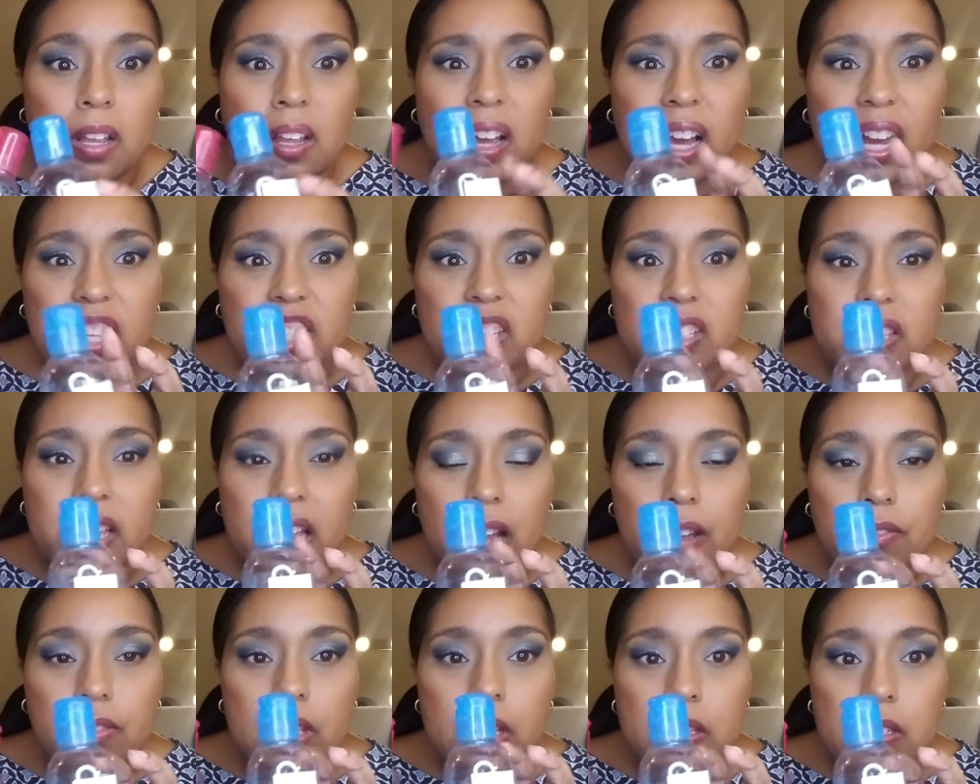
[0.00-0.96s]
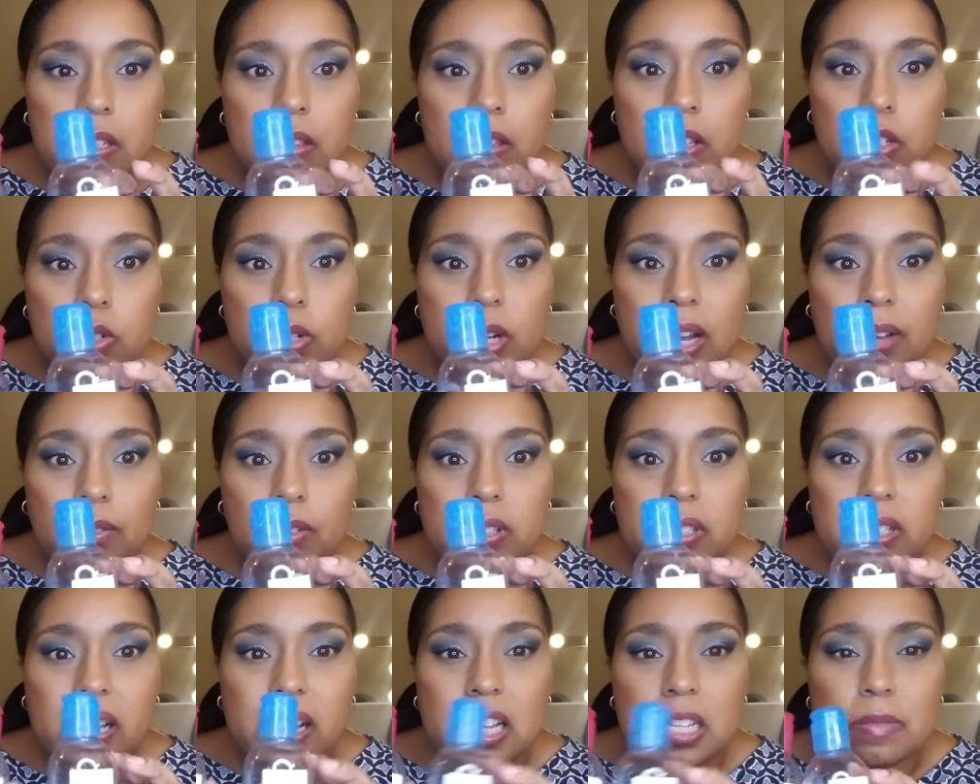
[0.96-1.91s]
I just have these in the travel
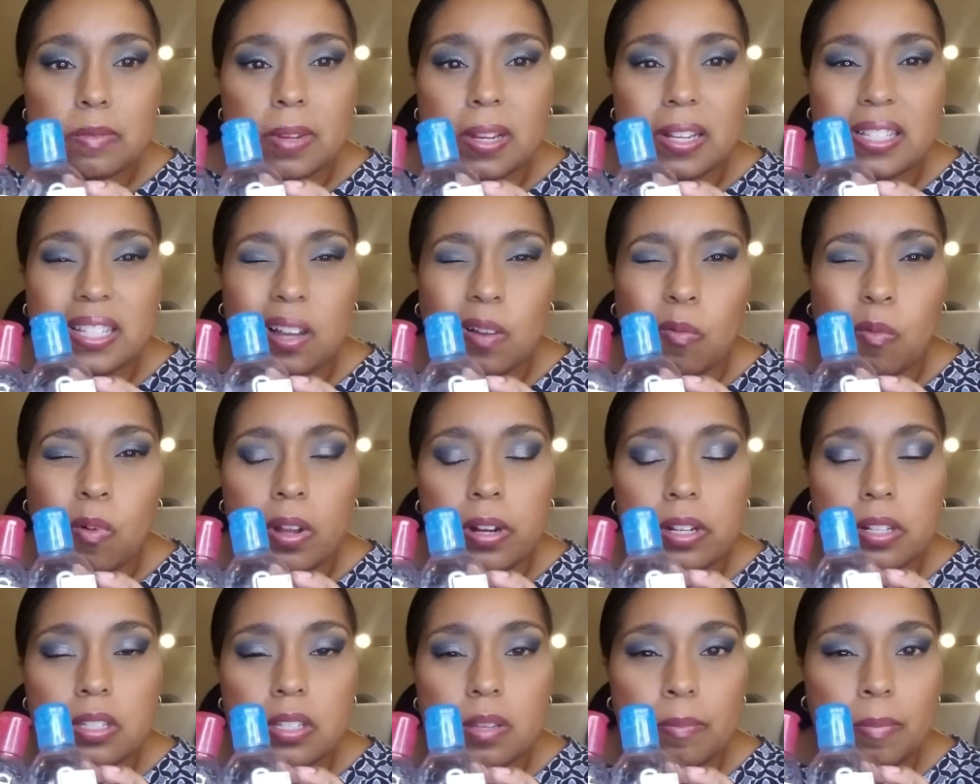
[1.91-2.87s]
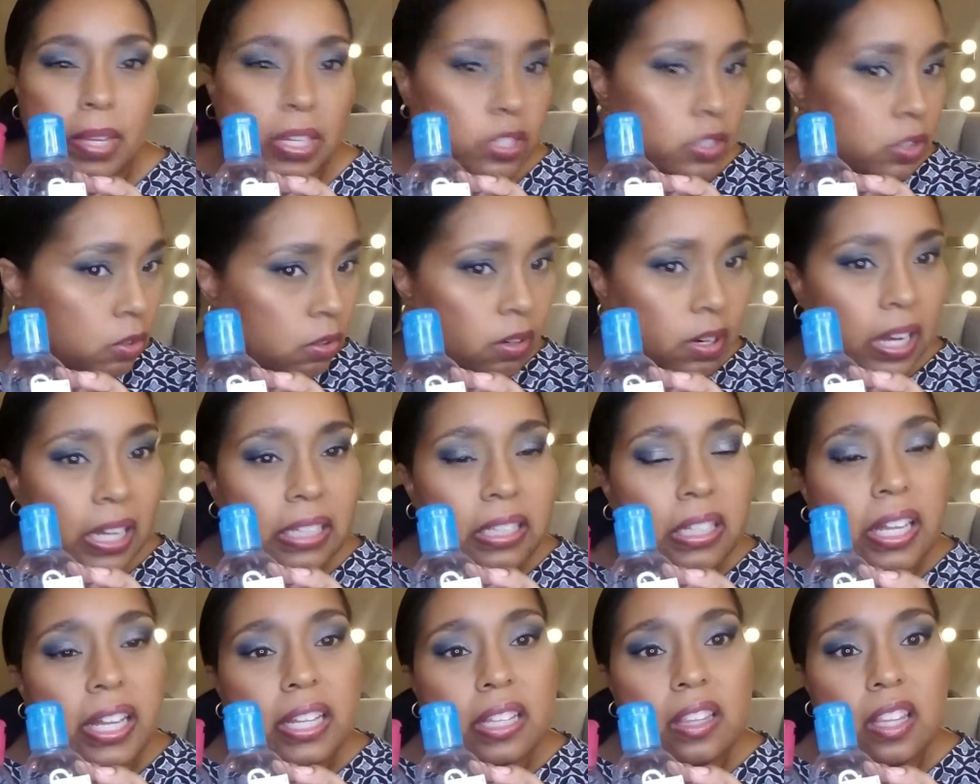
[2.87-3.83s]
size because I wanted to make sure I
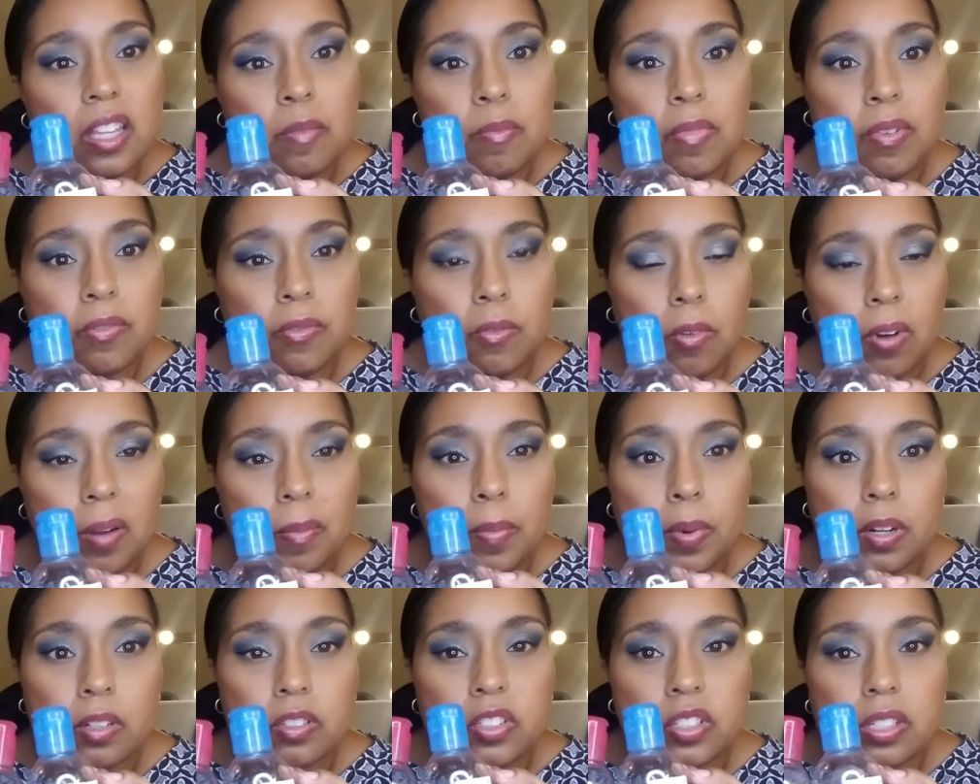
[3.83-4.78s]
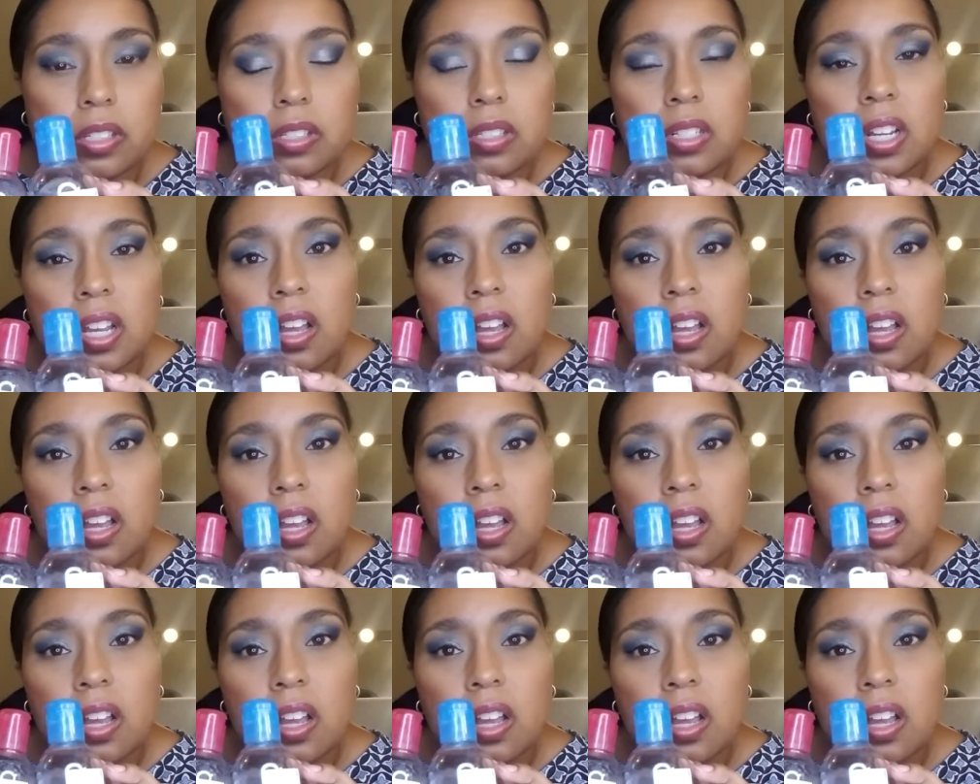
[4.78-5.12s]
liked them before I purchased